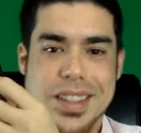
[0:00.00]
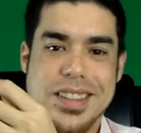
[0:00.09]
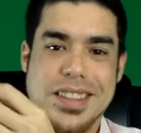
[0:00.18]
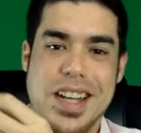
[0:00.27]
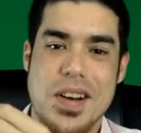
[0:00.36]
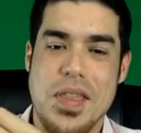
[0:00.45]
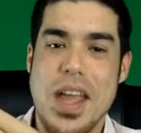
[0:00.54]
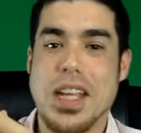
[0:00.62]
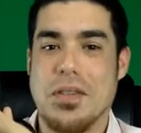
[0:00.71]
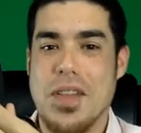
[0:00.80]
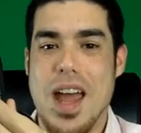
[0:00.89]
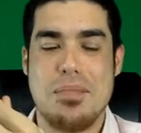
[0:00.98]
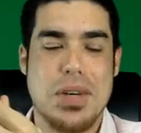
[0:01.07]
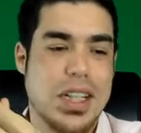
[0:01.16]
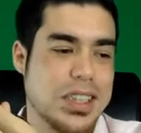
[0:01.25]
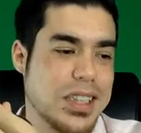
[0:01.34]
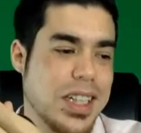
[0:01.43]
So thank you for that
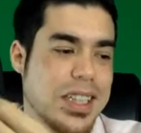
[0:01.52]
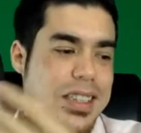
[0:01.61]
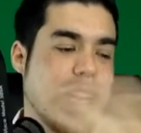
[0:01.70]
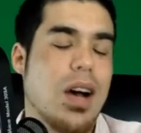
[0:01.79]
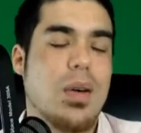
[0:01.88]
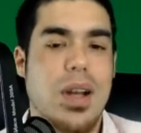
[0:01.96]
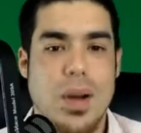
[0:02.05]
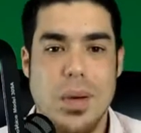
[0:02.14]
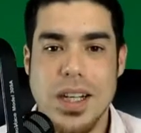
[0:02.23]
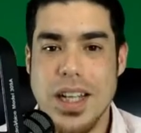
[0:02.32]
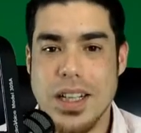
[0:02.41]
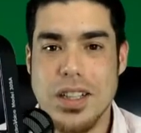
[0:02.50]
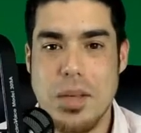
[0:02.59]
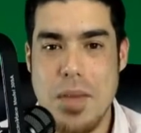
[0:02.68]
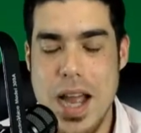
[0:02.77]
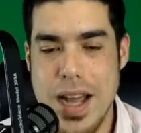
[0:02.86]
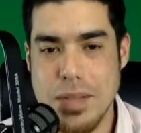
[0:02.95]
push. So we're gonna take a look at
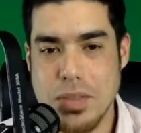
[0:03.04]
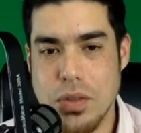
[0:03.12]
my items.